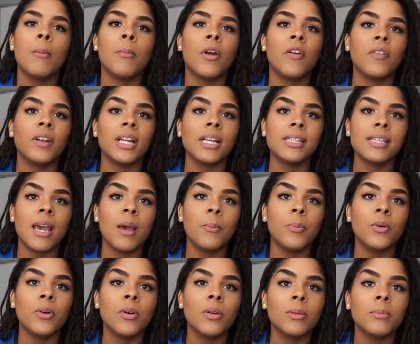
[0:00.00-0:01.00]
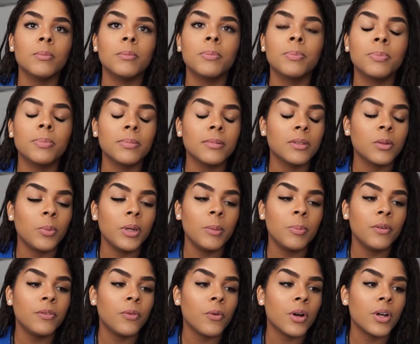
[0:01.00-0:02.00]
Perfect example, the week
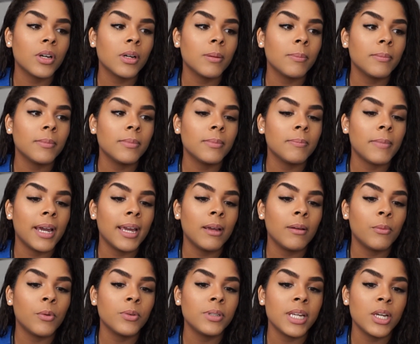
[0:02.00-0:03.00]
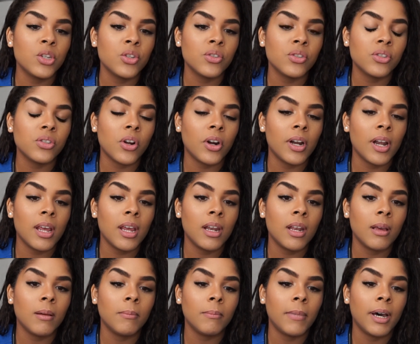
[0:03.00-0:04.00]
before my rotation
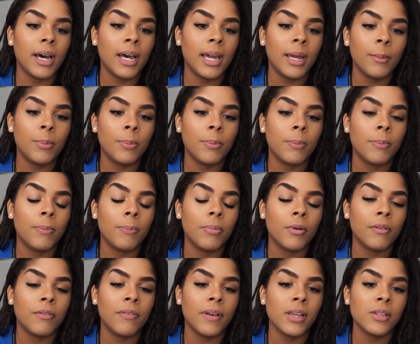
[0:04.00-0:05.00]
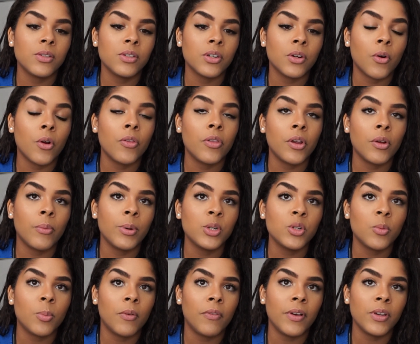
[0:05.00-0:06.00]
started, my professor, or the
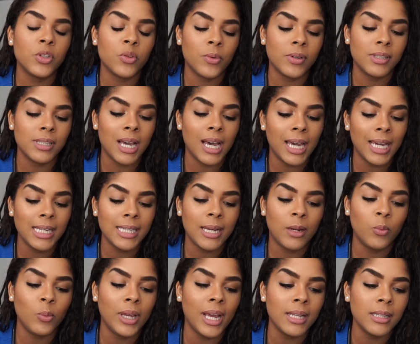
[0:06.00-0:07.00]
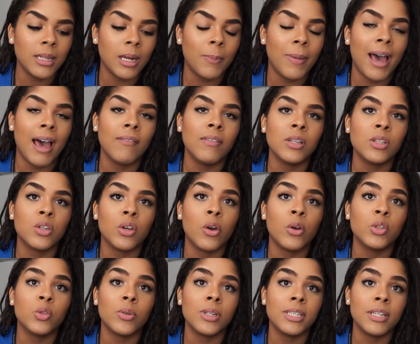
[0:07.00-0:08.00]
original professor, resigned, and we ended up having to
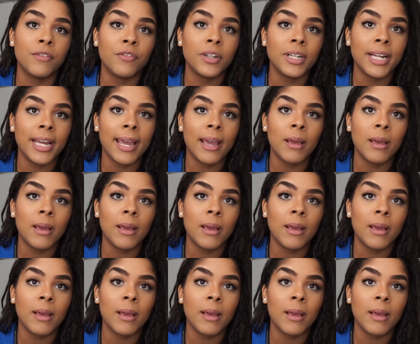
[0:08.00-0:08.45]
go to a different